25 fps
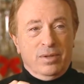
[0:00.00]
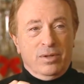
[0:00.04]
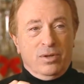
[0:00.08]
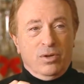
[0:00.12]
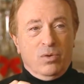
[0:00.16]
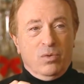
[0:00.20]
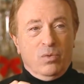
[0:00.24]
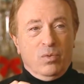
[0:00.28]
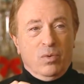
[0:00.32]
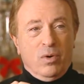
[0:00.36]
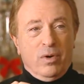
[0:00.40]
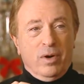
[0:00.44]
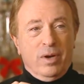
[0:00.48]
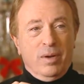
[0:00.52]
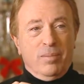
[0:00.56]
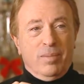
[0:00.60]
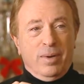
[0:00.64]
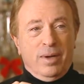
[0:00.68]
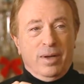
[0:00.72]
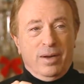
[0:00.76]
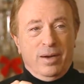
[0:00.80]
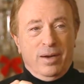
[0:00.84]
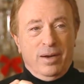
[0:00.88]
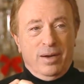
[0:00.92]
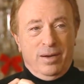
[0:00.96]
Don't worry
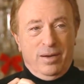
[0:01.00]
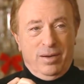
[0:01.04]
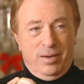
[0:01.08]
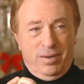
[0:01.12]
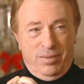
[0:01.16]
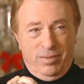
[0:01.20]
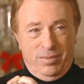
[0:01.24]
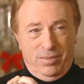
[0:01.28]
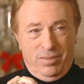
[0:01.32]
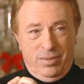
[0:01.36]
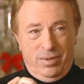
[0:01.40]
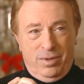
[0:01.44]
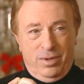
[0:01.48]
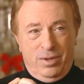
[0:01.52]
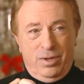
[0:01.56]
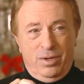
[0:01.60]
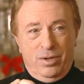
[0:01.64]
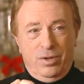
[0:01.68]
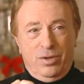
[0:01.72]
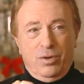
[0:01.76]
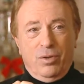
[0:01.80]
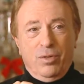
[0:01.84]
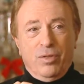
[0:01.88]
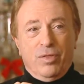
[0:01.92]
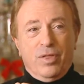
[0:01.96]
about it.
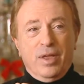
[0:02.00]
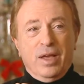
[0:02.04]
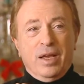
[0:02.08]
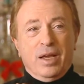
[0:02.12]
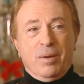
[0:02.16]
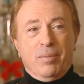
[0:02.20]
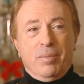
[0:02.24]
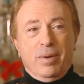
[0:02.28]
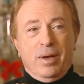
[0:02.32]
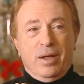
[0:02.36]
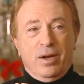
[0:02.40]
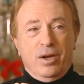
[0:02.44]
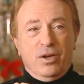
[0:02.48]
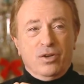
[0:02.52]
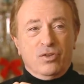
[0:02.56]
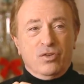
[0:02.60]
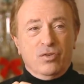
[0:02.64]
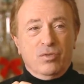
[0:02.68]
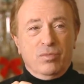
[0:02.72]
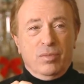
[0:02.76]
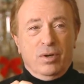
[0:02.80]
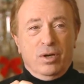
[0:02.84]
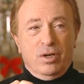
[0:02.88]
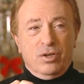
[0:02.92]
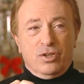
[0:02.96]
Don't think about it
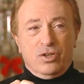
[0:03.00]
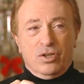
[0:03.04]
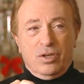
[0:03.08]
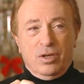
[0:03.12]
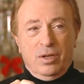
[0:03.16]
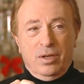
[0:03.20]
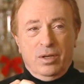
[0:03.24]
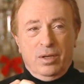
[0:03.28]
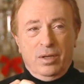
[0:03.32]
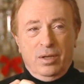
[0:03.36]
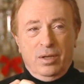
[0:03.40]
too much.